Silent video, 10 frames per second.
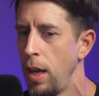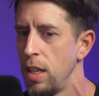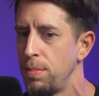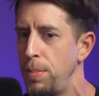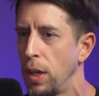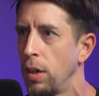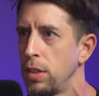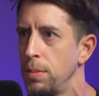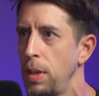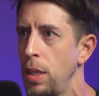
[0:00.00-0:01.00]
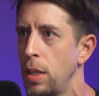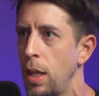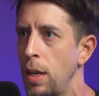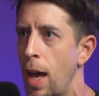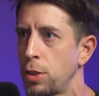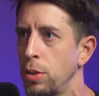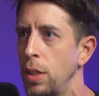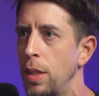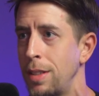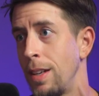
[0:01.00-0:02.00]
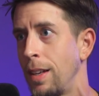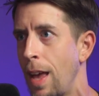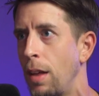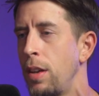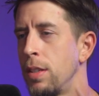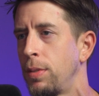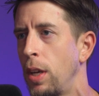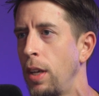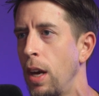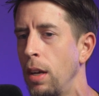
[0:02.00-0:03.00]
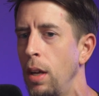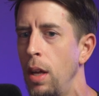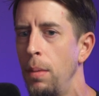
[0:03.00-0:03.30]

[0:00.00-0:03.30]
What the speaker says: is bigger to me than actually the technicalities of cutting hair,